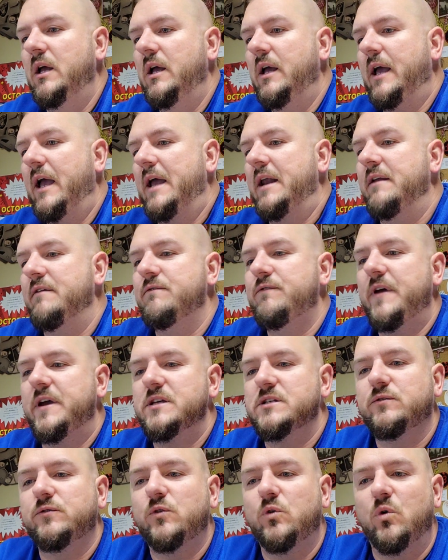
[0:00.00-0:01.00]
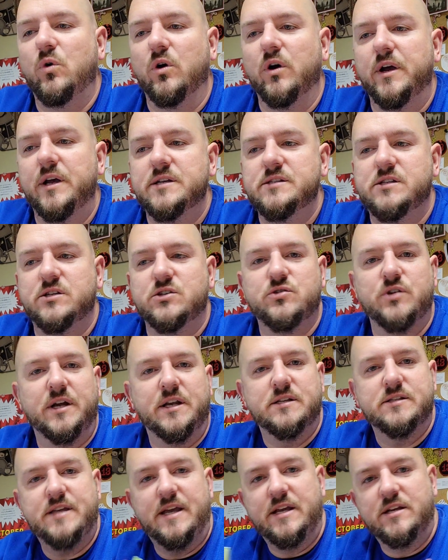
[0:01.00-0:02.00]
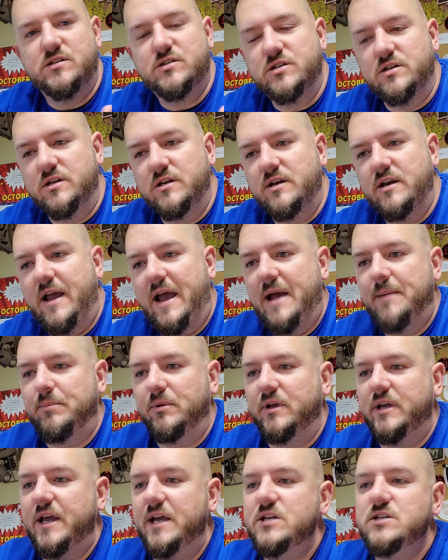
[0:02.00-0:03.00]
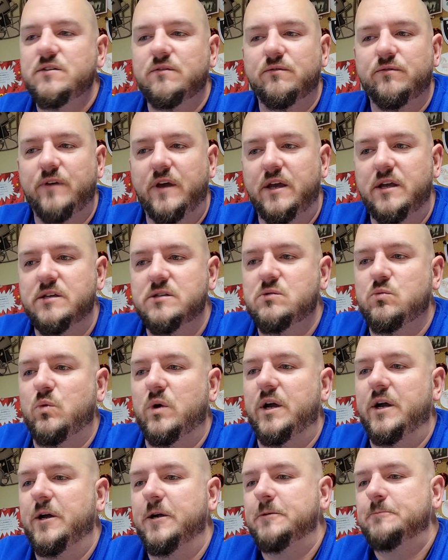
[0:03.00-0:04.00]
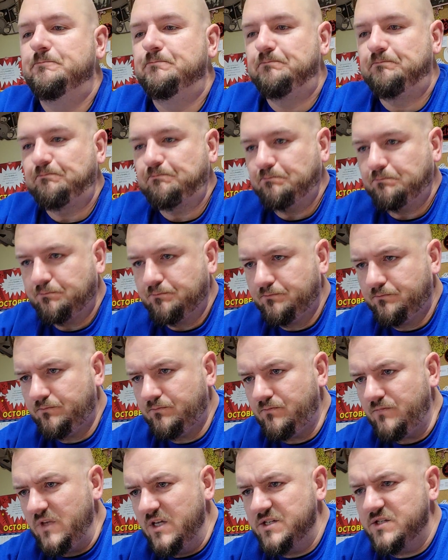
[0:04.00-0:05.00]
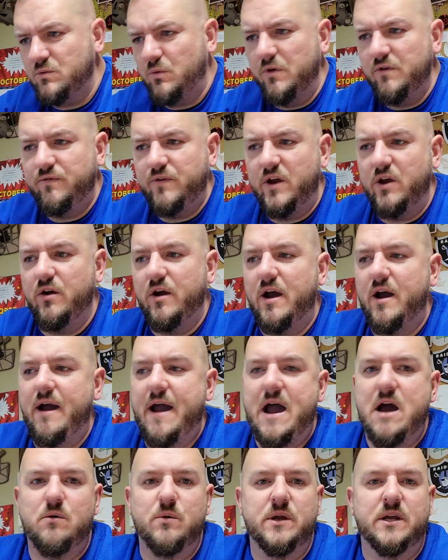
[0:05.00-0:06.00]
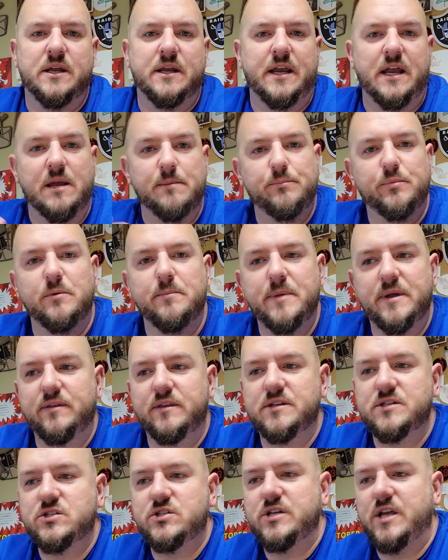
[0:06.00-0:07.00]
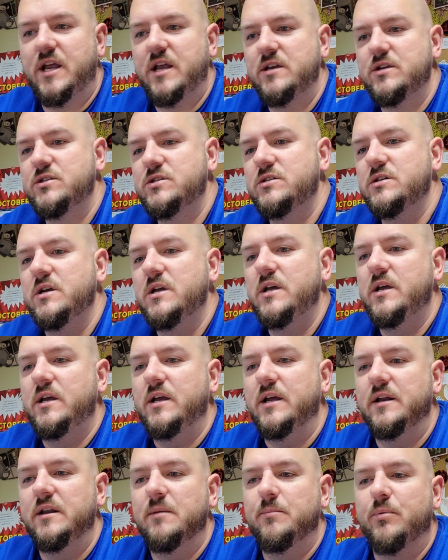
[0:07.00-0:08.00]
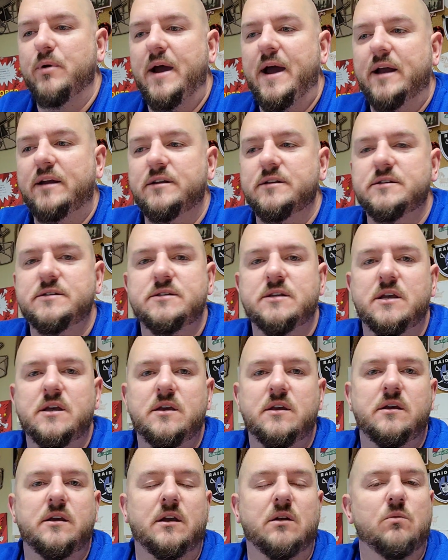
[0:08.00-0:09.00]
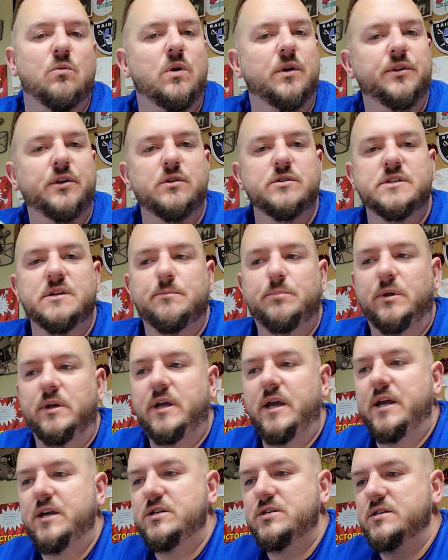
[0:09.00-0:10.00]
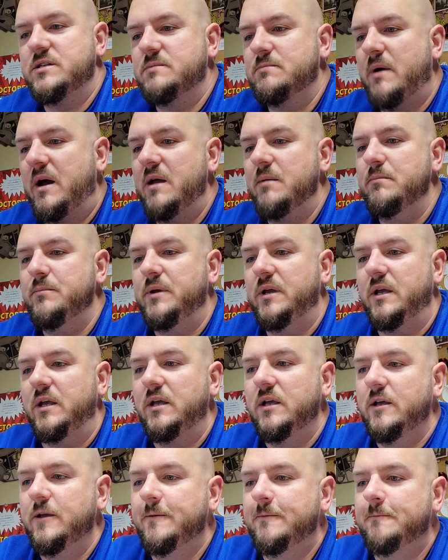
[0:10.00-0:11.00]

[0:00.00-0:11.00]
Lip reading: And then phase 4 is the translation application phase, where this is where we figure out how we can implement this change in the practice and what those implications might be.